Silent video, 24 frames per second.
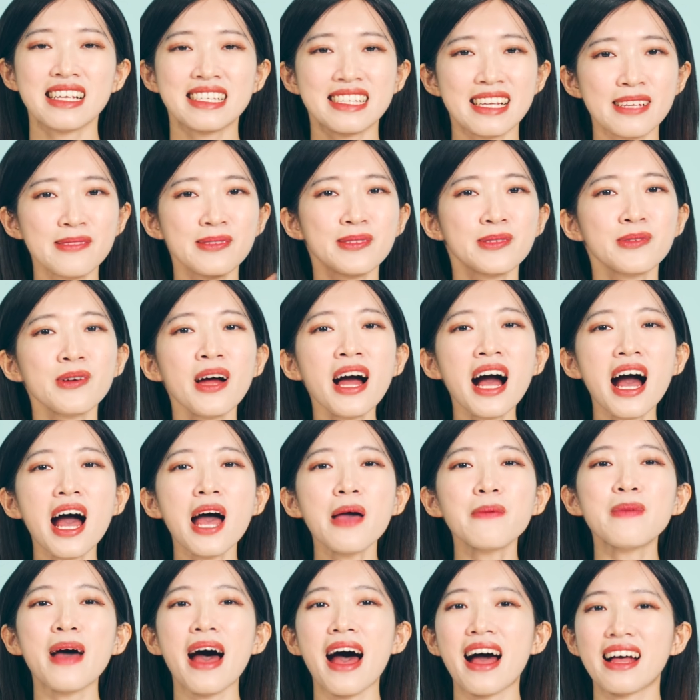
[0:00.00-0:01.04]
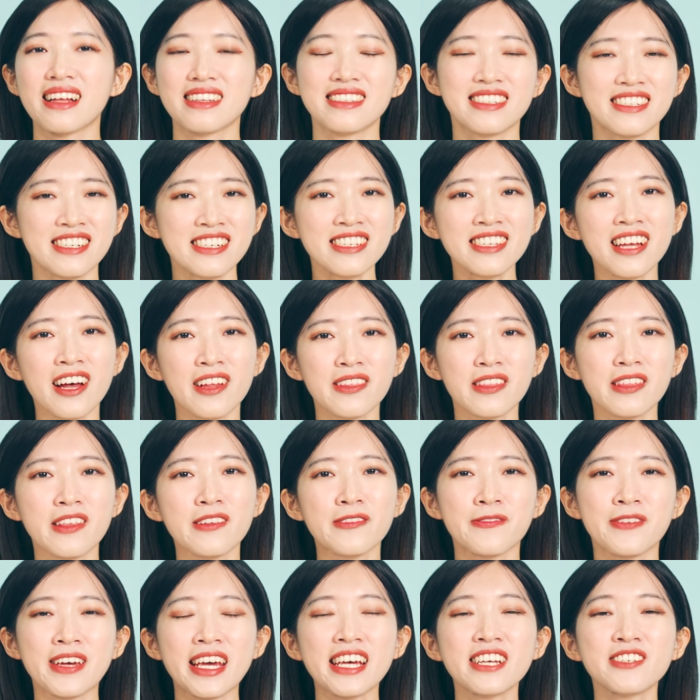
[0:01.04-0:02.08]
subscribe, and turn on
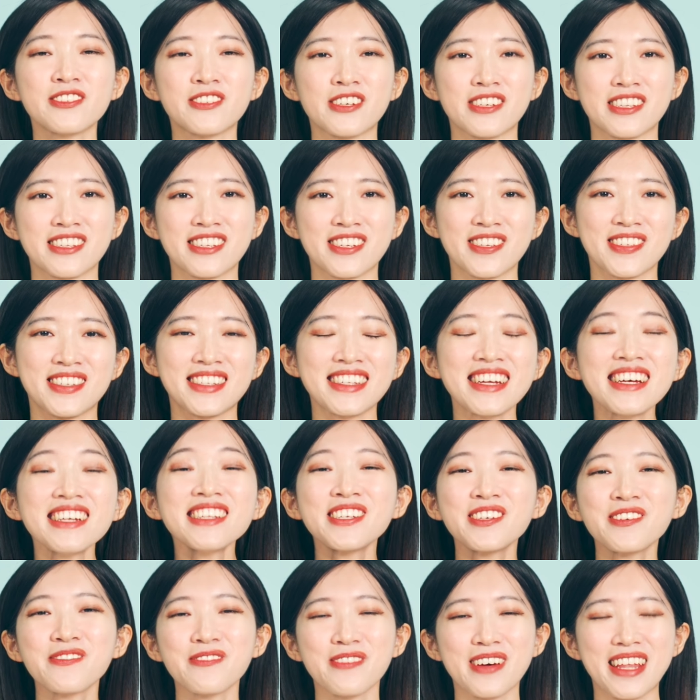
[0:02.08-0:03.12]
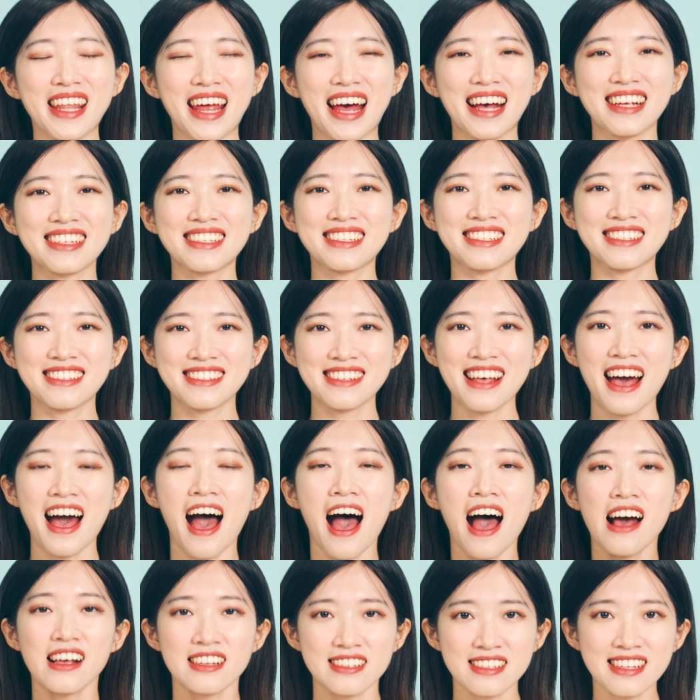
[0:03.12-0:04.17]
notifications to stay tuned with us.
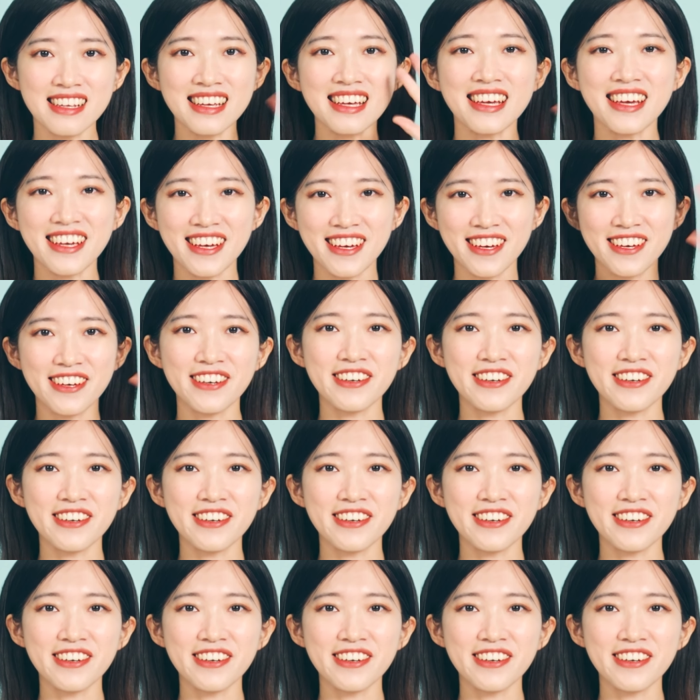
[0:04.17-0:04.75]
See you!